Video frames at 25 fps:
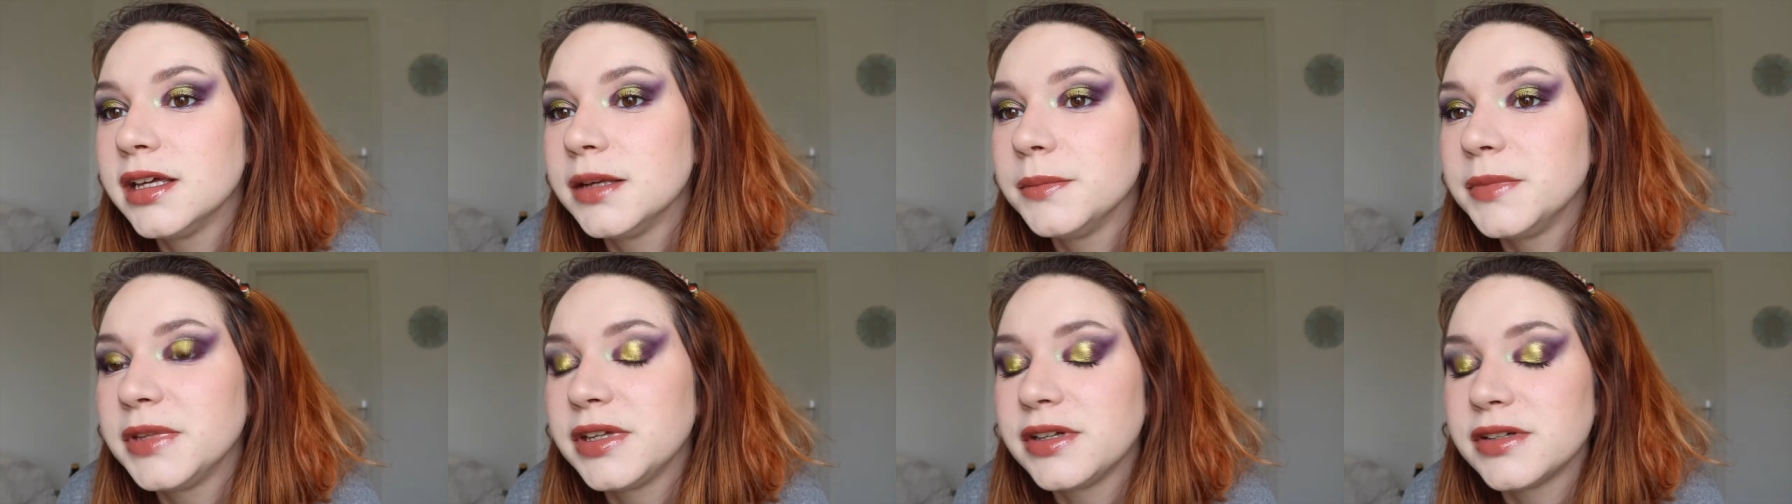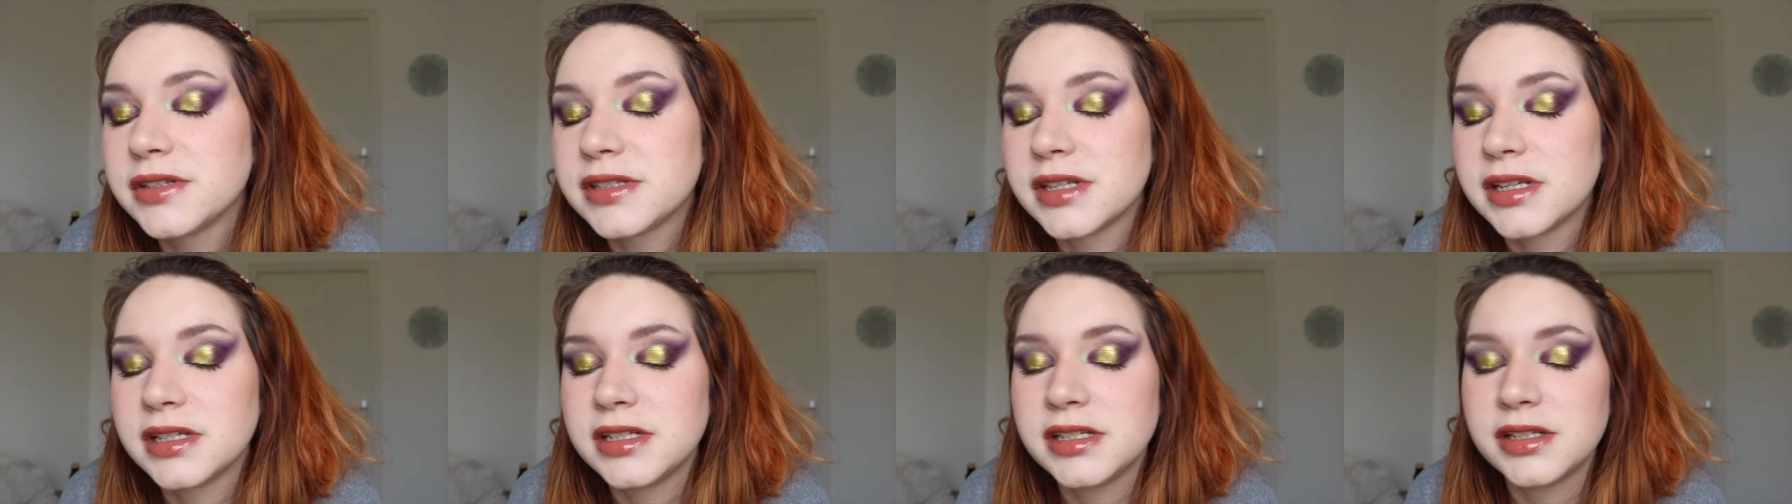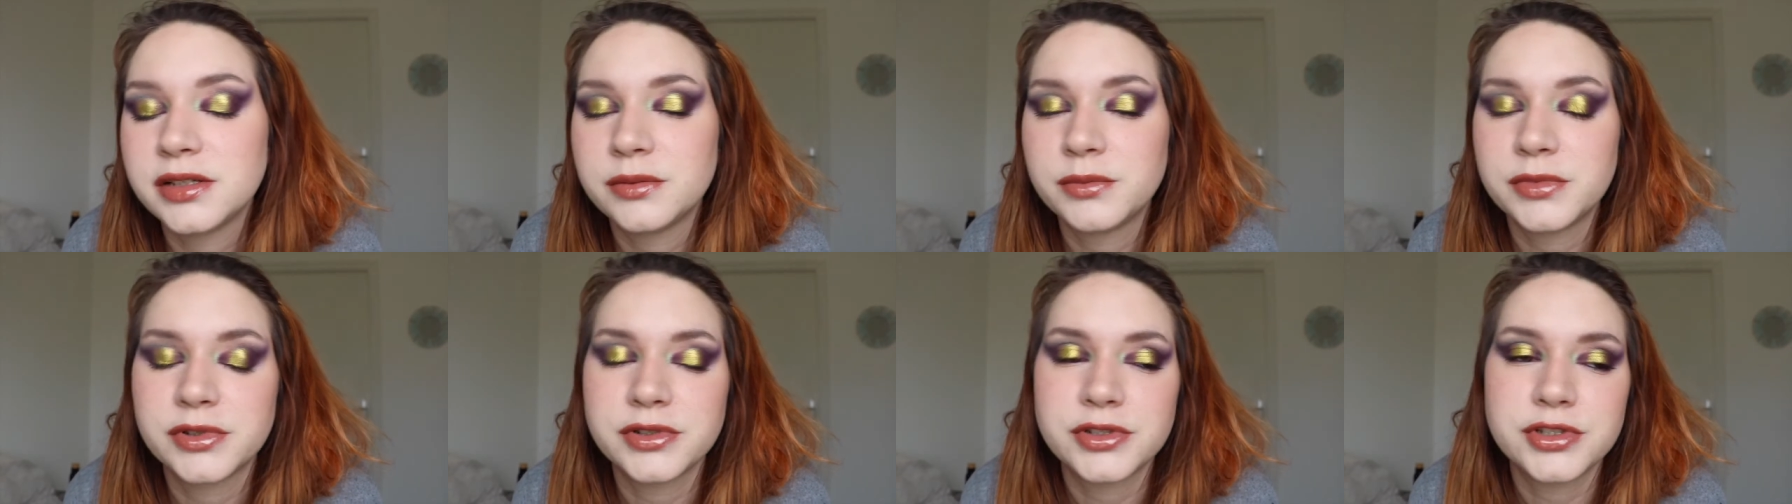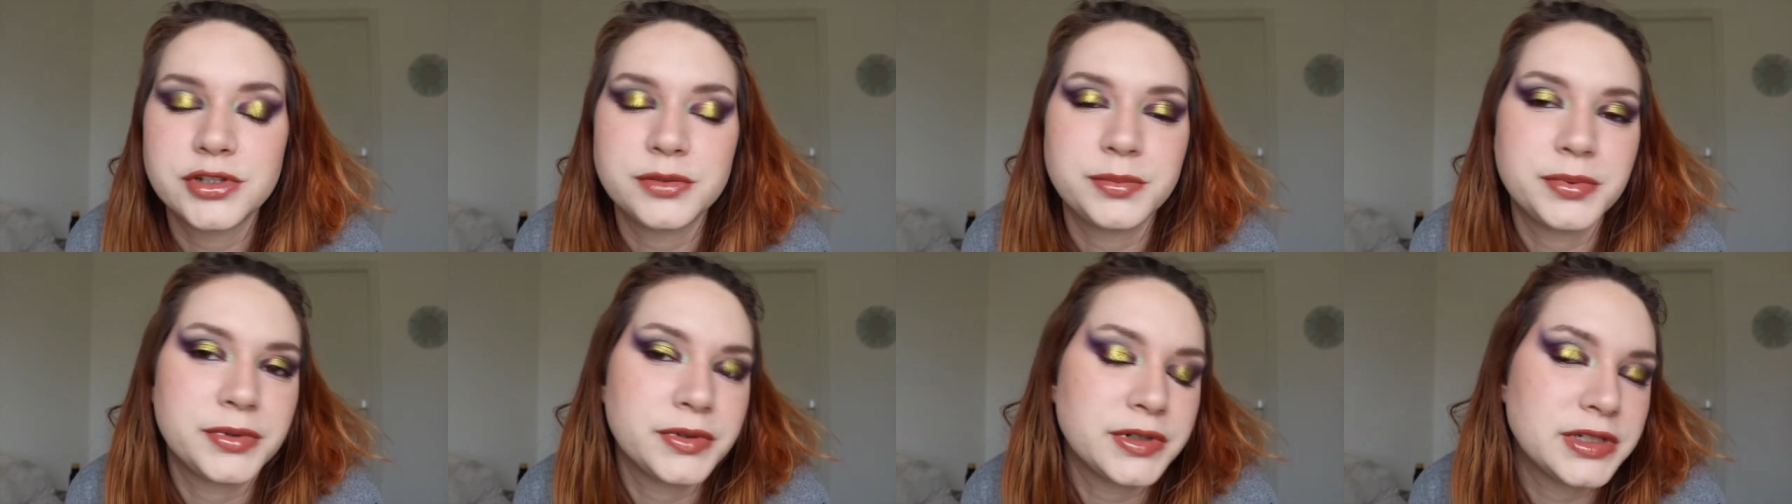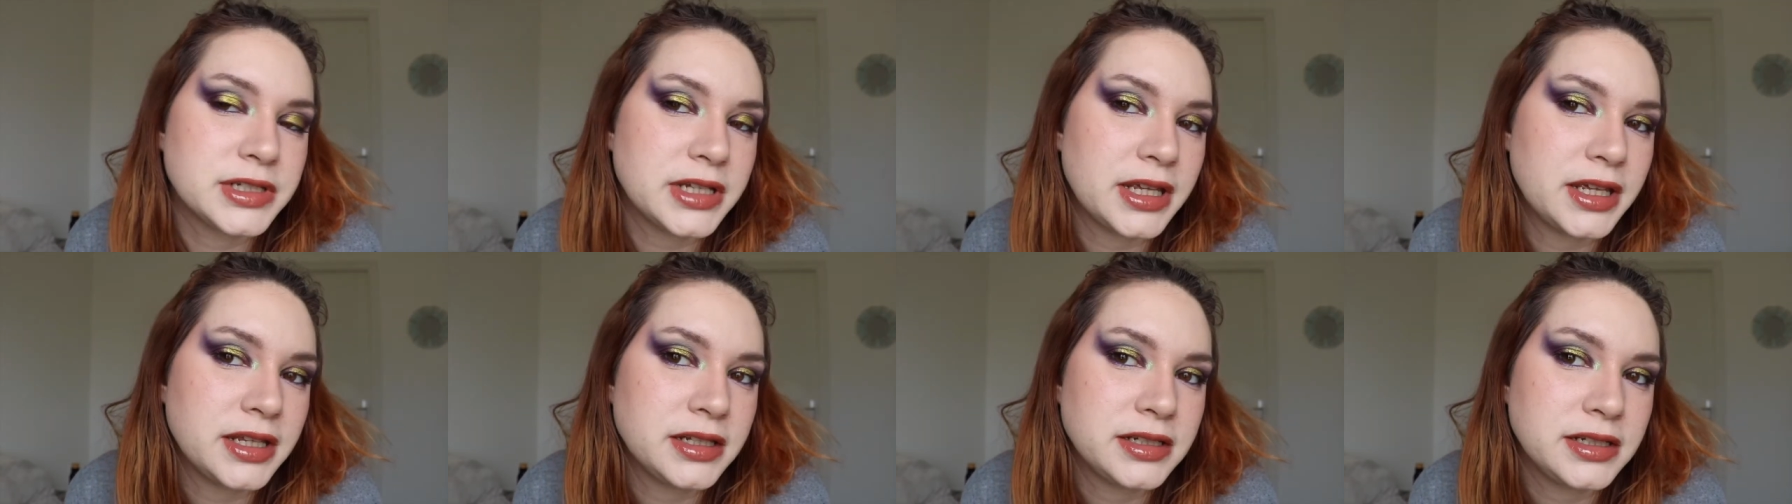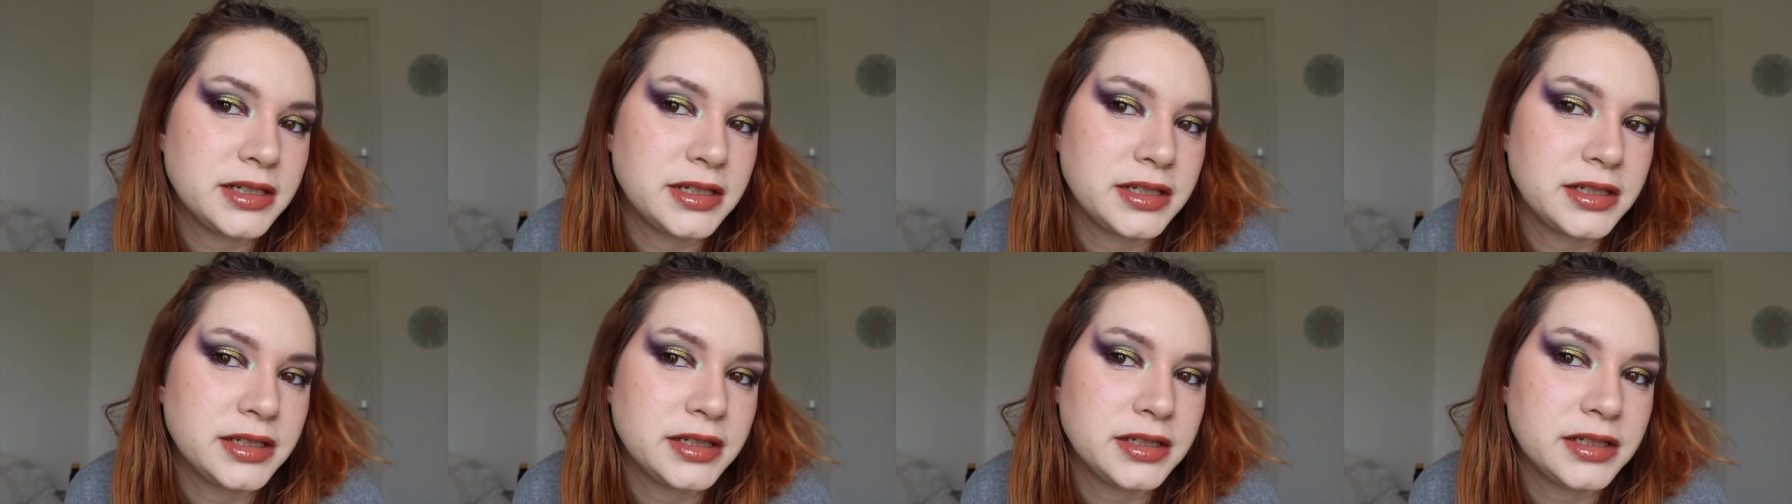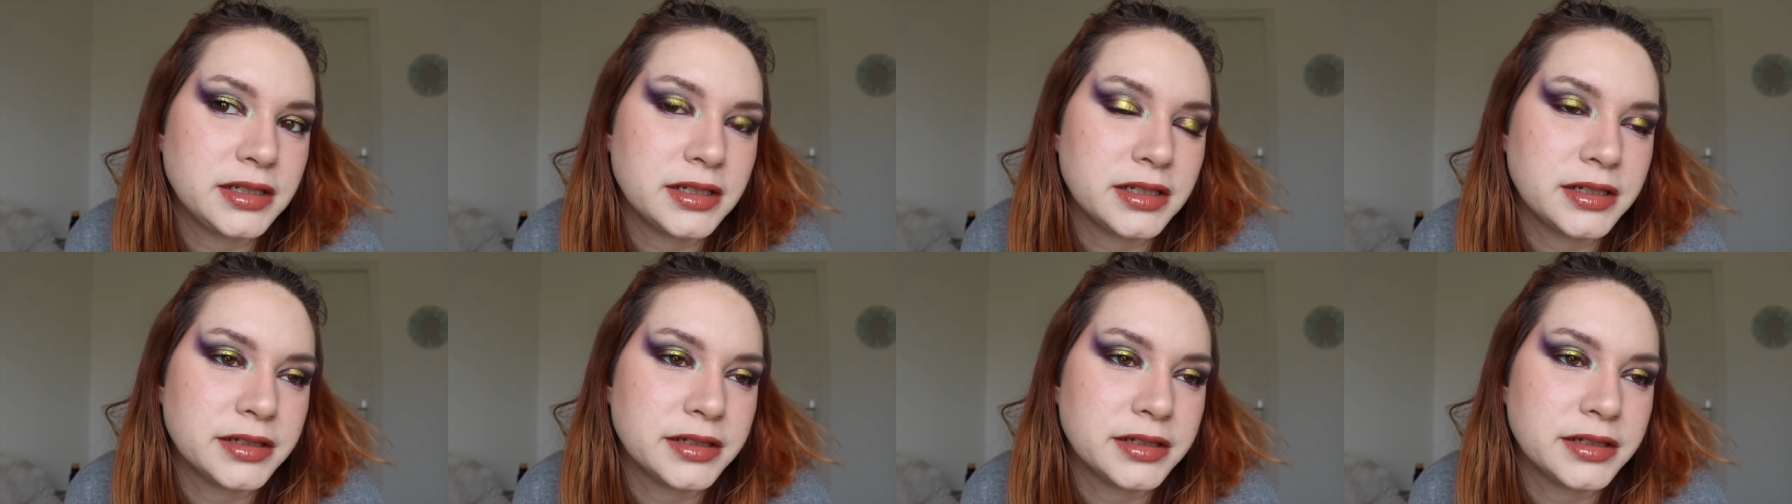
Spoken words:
because I didn't want to put any